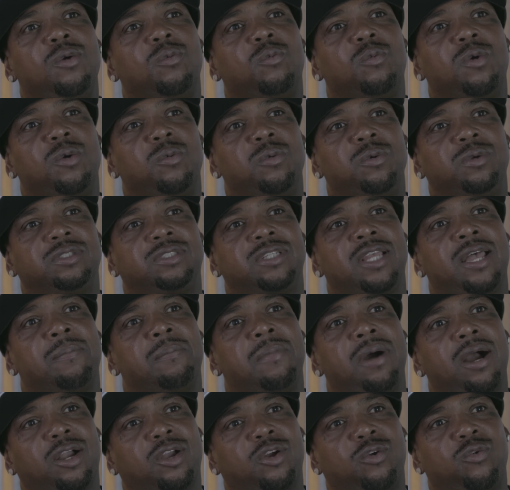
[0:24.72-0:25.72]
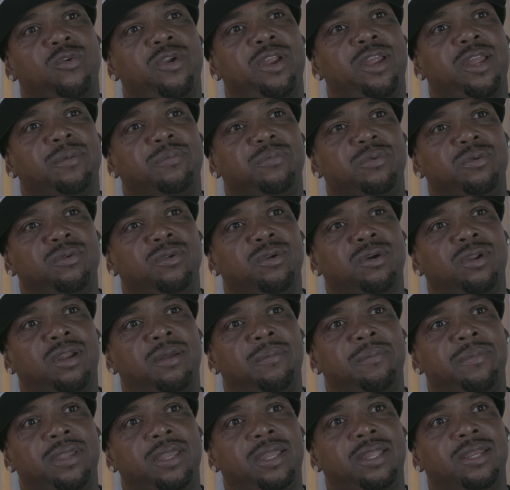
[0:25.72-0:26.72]
when we was at my crib, you know what I
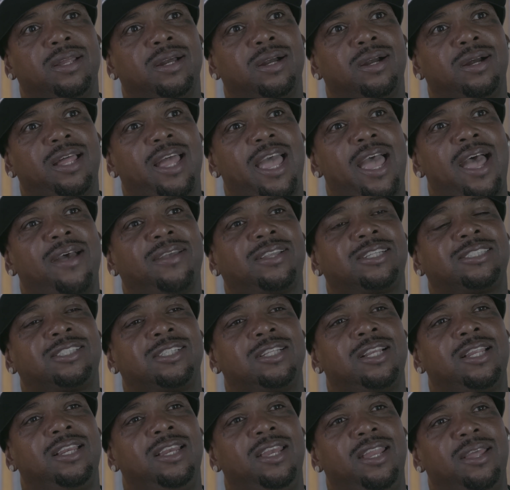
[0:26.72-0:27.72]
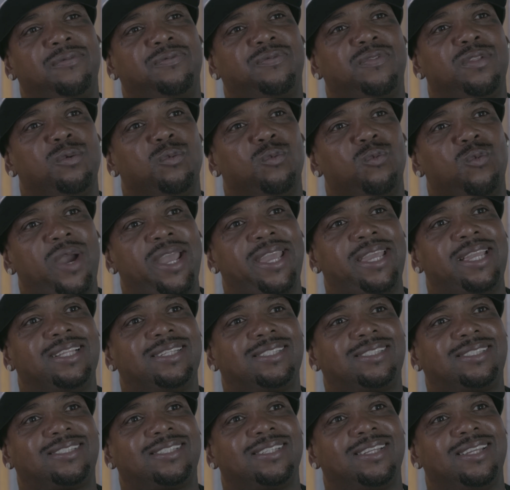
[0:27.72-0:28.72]
mean, uh, actually lifting
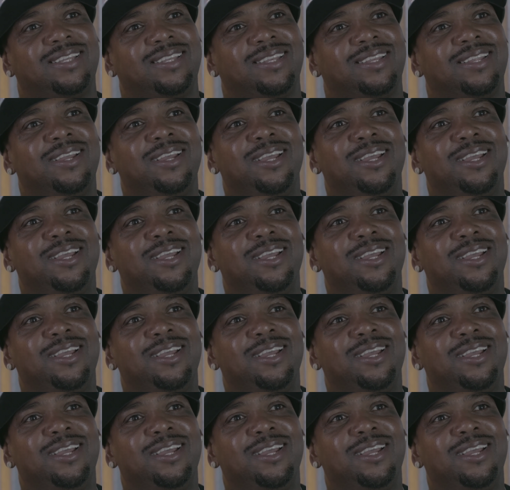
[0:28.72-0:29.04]
weights. And,